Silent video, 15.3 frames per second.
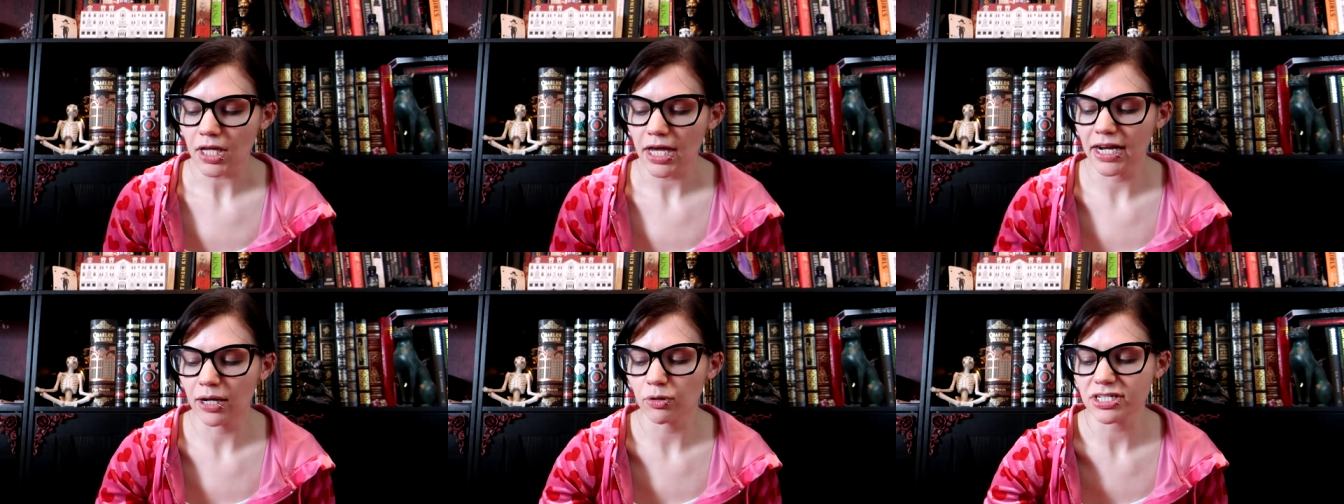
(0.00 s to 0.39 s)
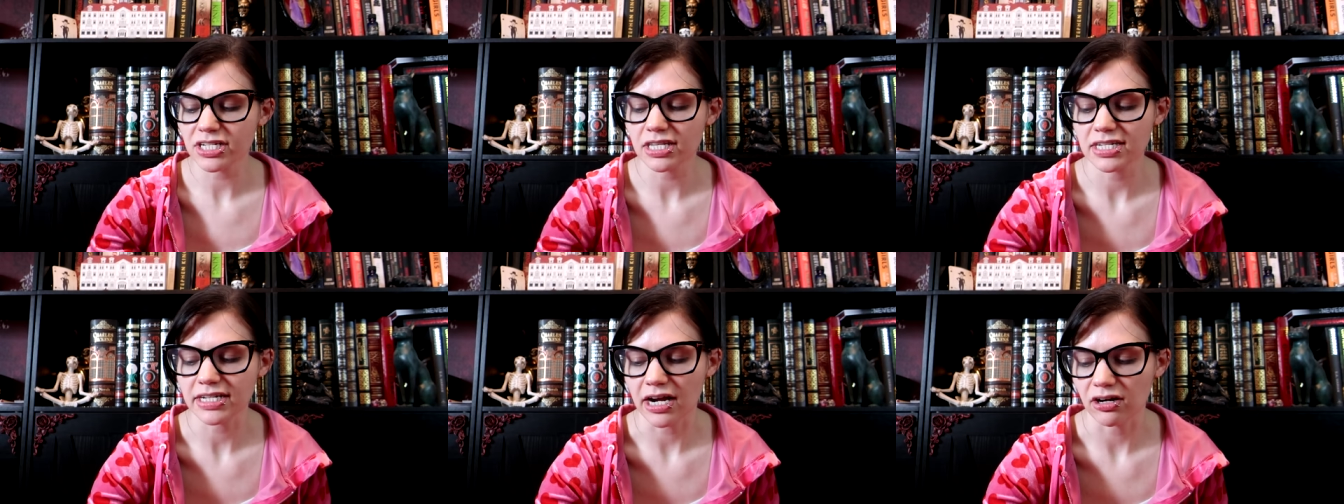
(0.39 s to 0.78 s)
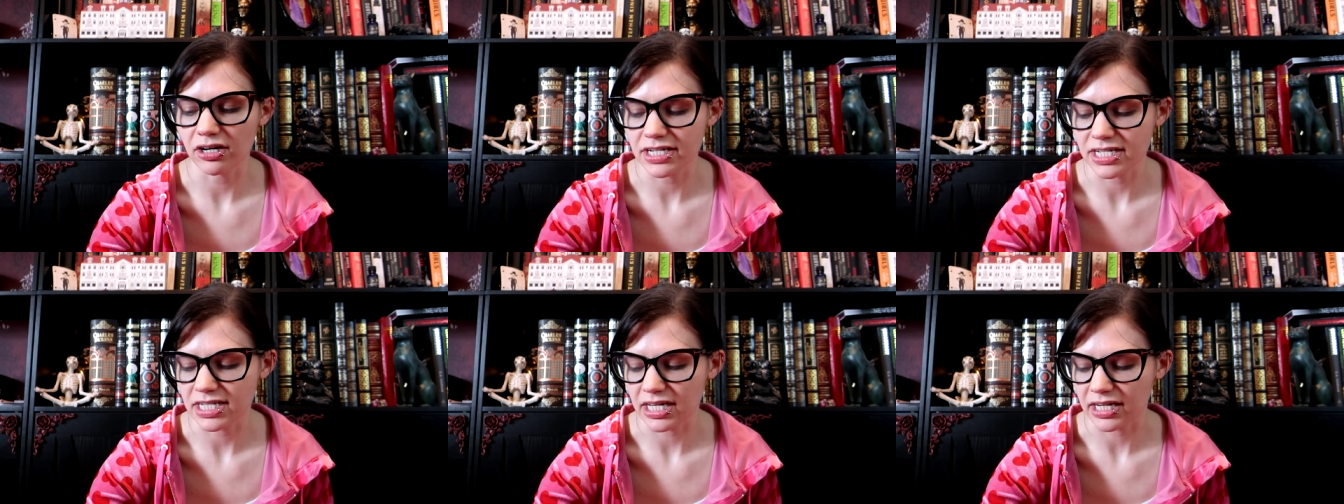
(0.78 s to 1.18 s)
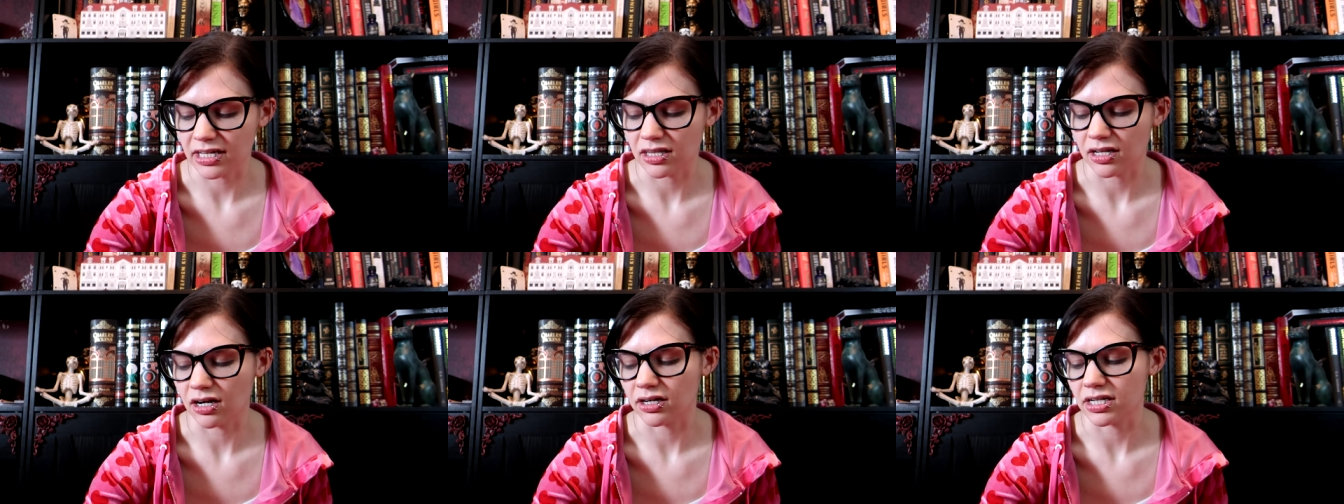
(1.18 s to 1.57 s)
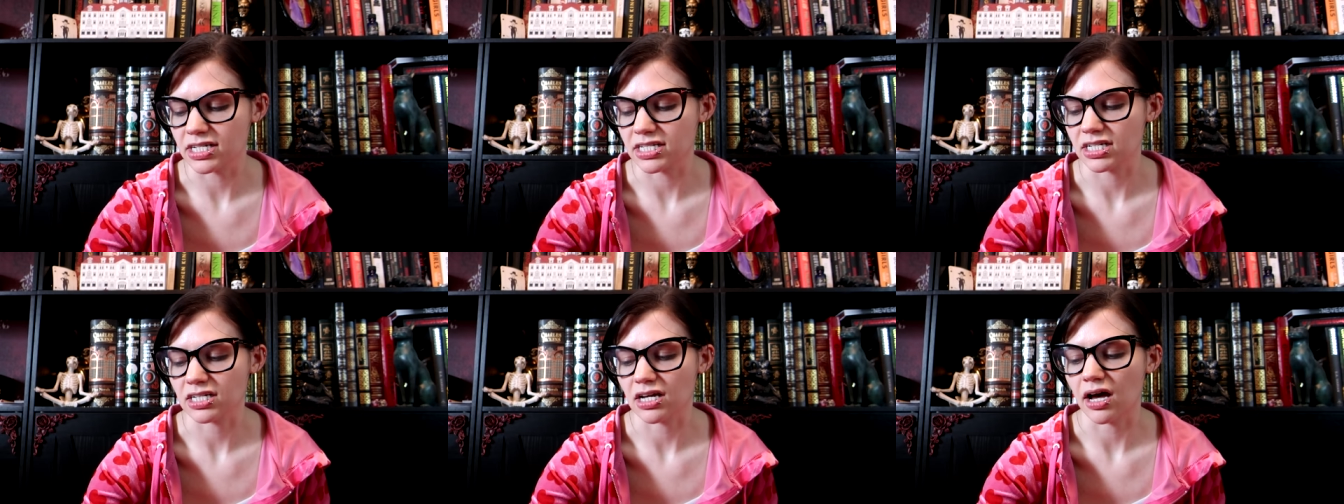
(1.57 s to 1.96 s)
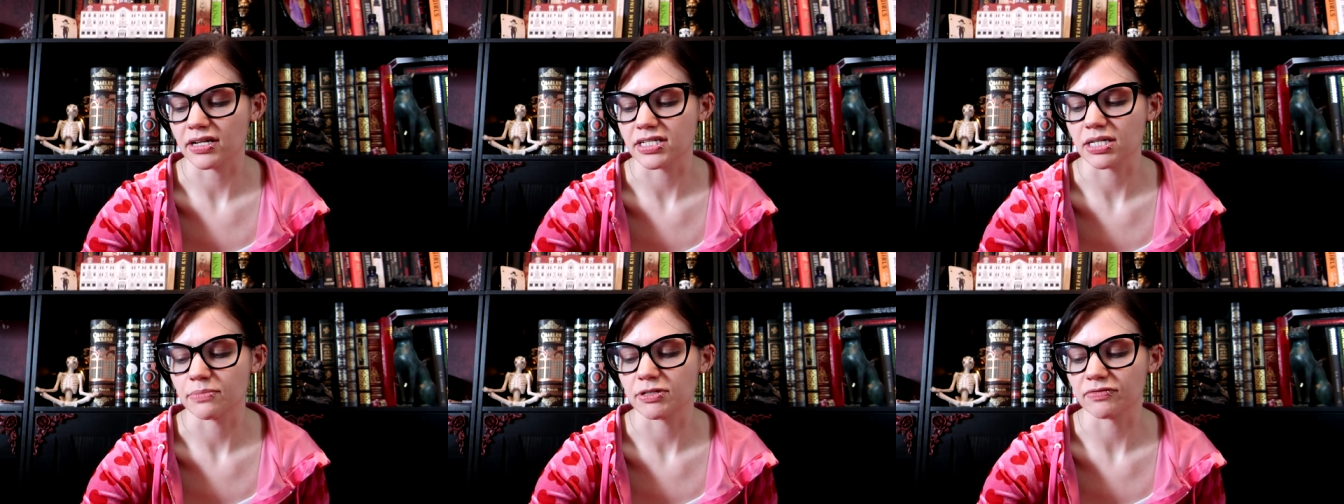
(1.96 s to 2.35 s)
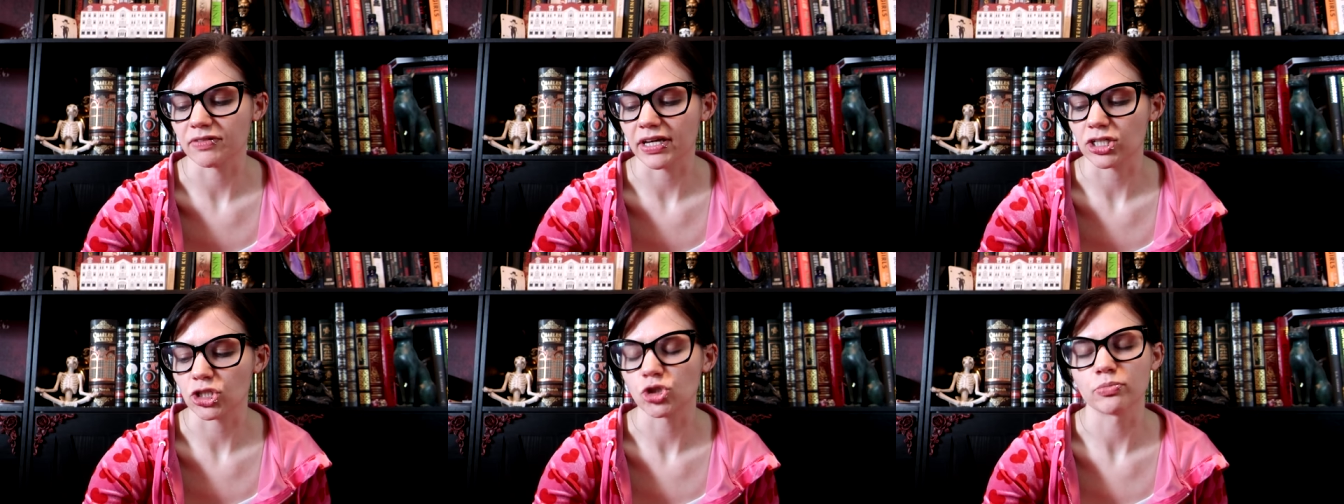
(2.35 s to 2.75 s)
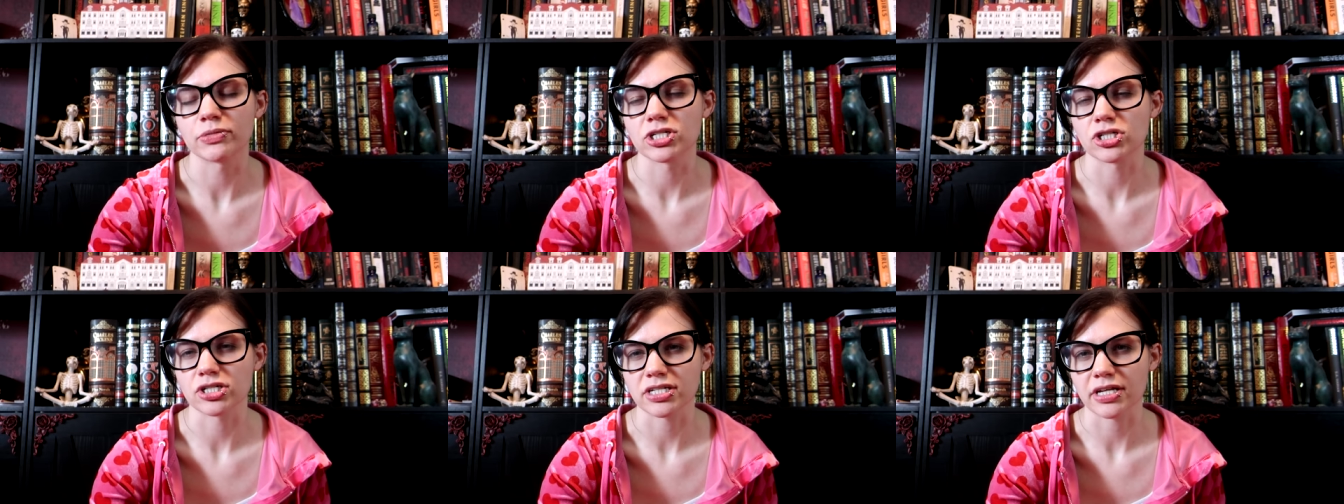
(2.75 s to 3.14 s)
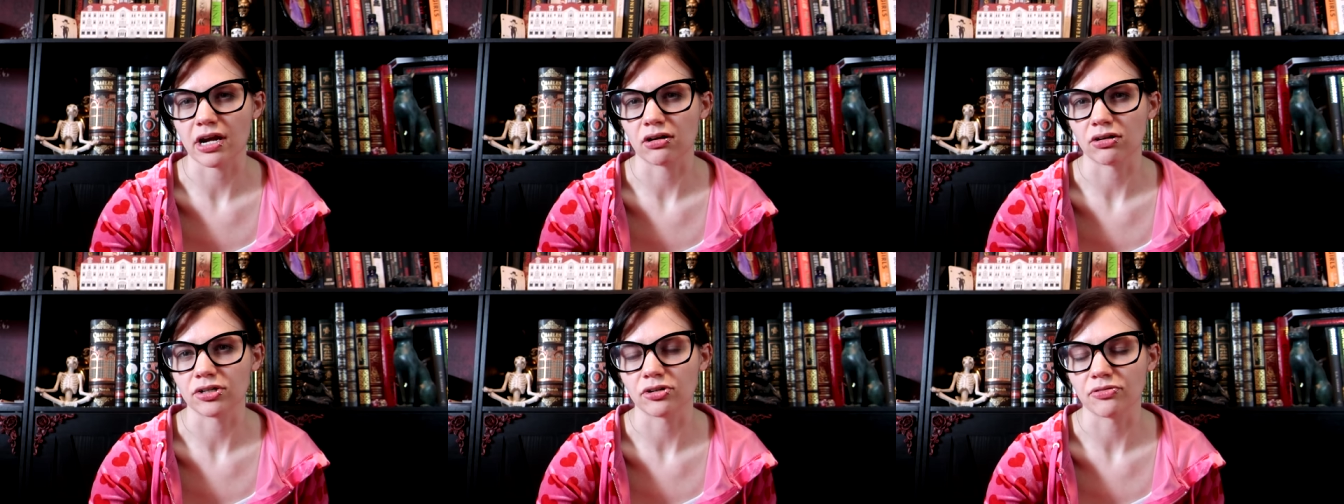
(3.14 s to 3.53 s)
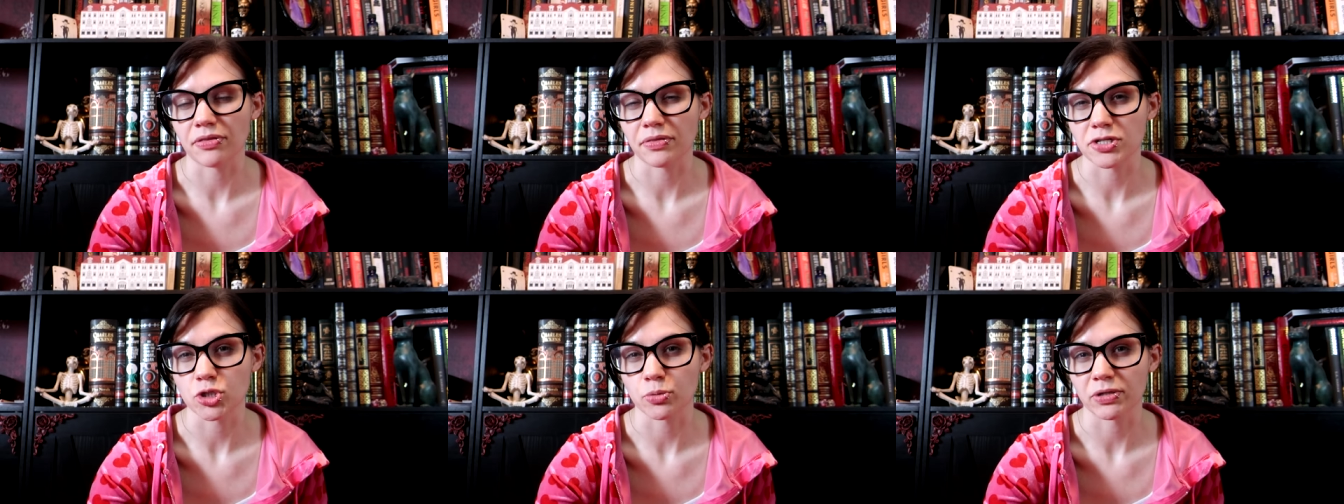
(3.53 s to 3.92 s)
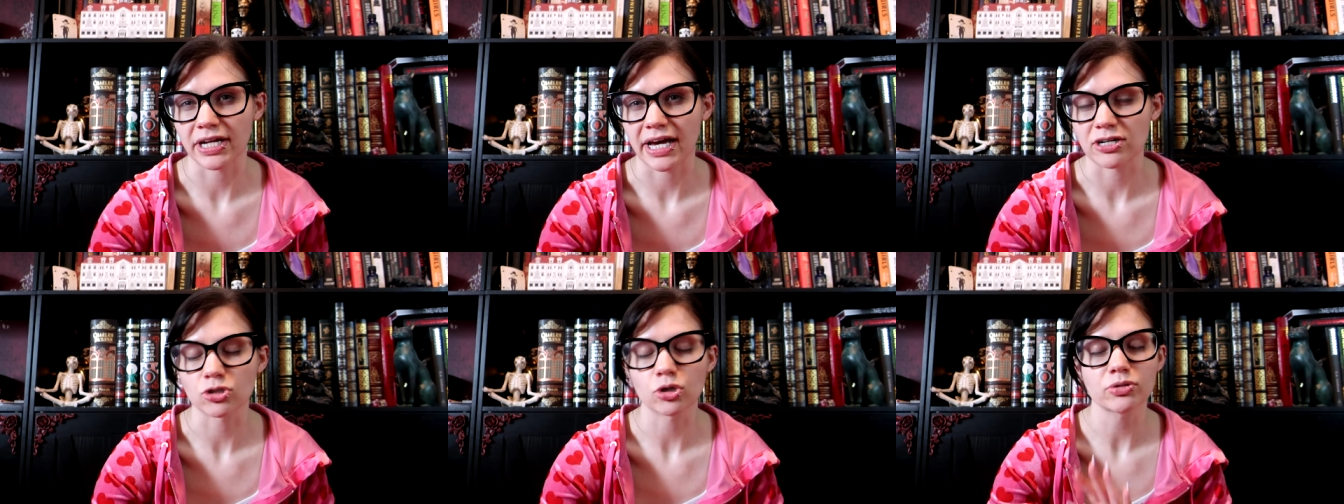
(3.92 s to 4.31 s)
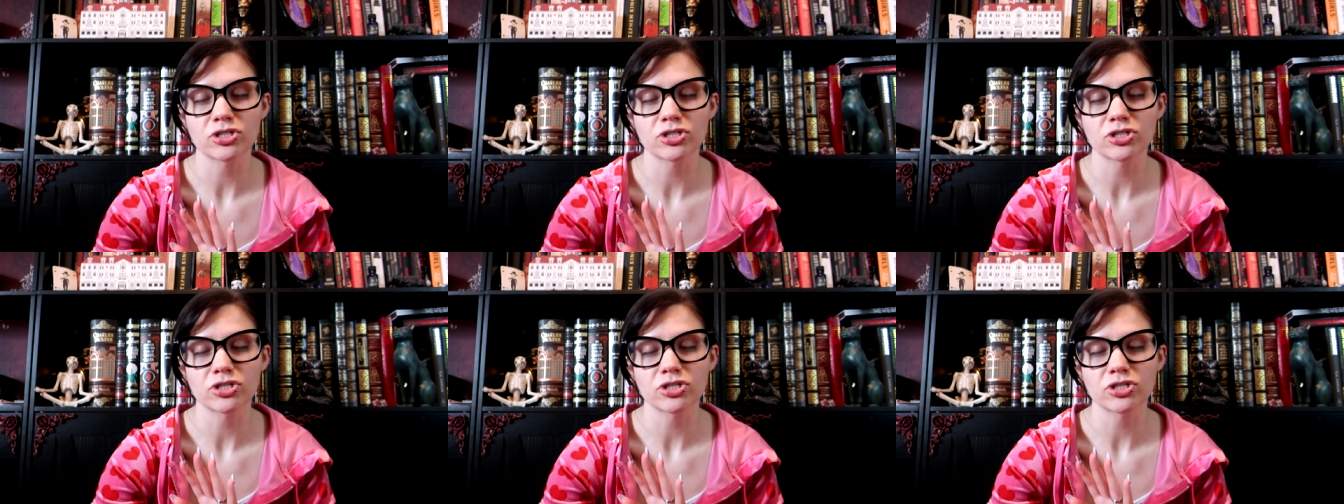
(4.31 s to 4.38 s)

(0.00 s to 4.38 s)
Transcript: And I will say the scariest thing in there is this concept of like humans are scarier than the supernatural,